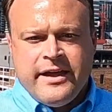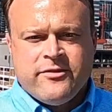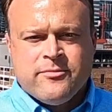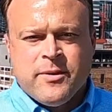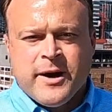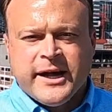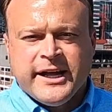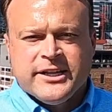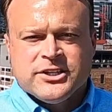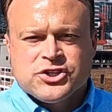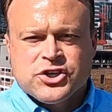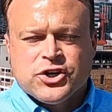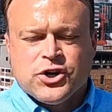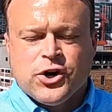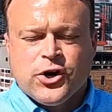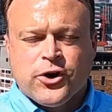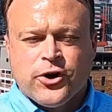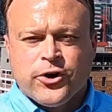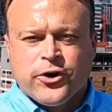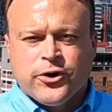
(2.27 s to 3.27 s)
everybody, it's
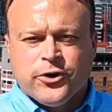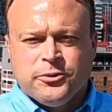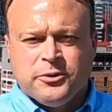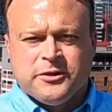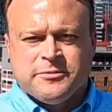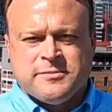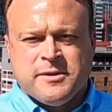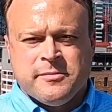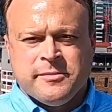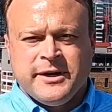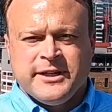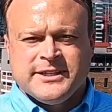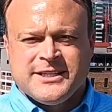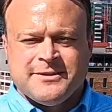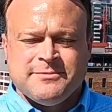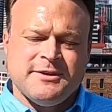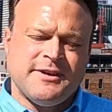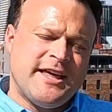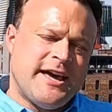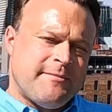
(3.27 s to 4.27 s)
Carter with
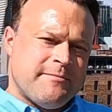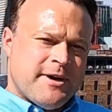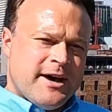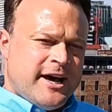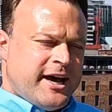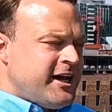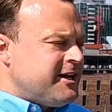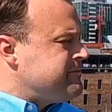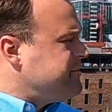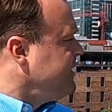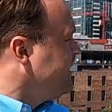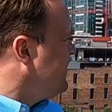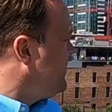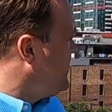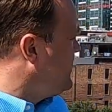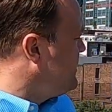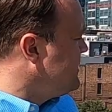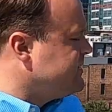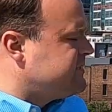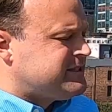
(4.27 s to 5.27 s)
Momentum, and that behind me
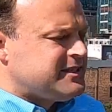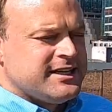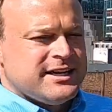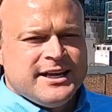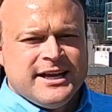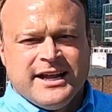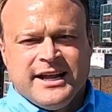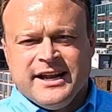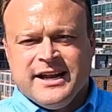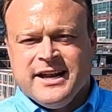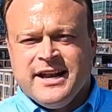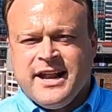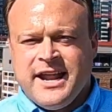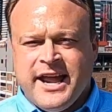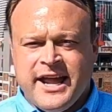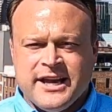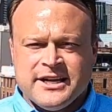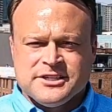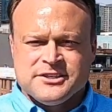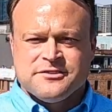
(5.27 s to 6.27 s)
is
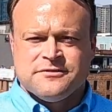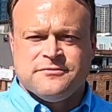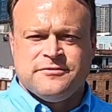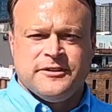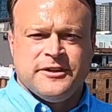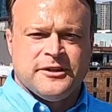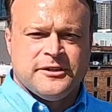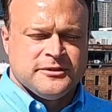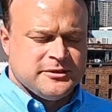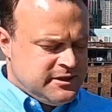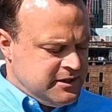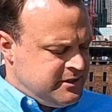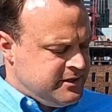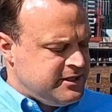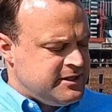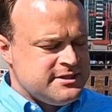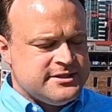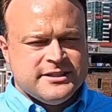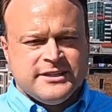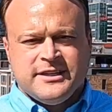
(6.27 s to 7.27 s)
Nashville,
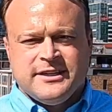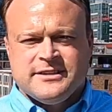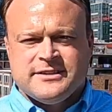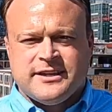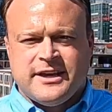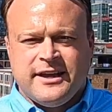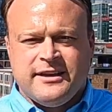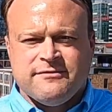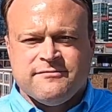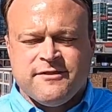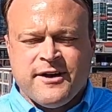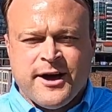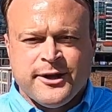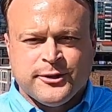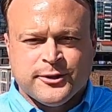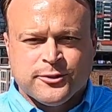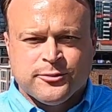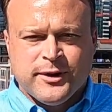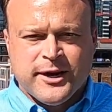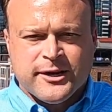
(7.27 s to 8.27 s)
and this is a
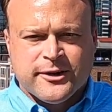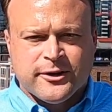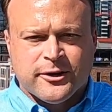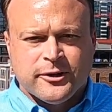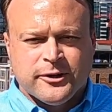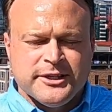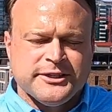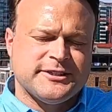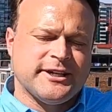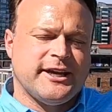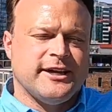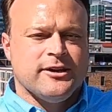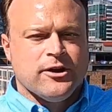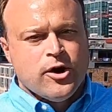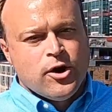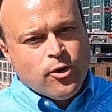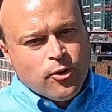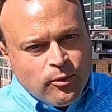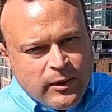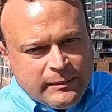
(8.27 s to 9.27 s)
vinyl record, at least
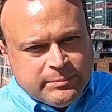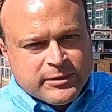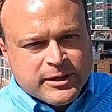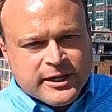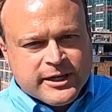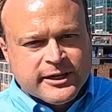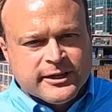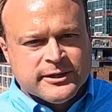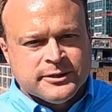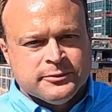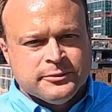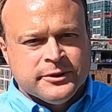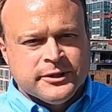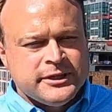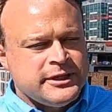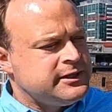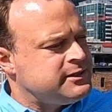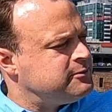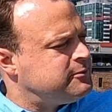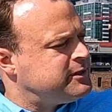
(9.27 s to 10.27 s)
a replica
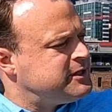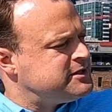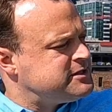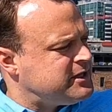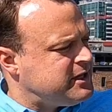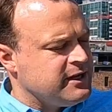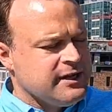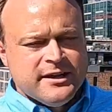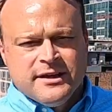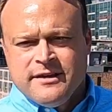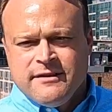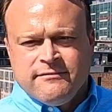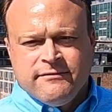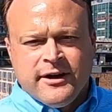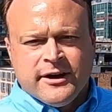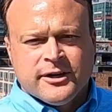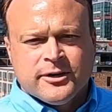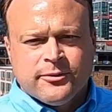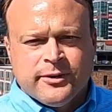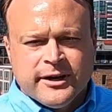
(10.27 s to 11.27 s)
one. And what does a
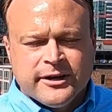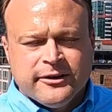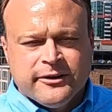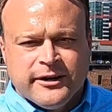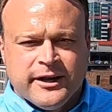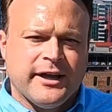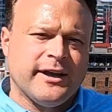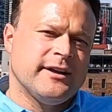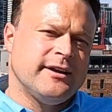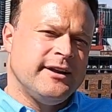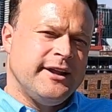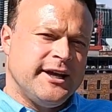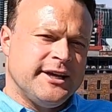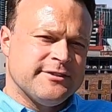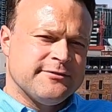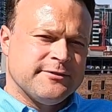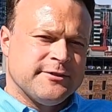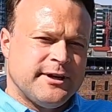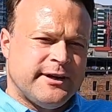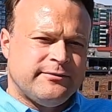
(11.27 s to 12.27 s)
vinyl record in
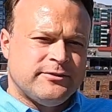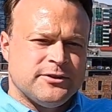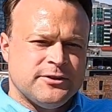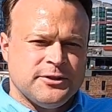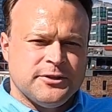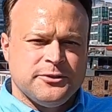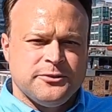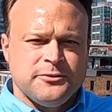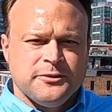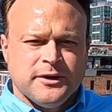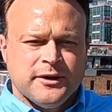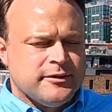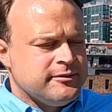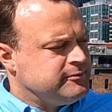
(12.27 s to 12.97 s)
Nashville have to do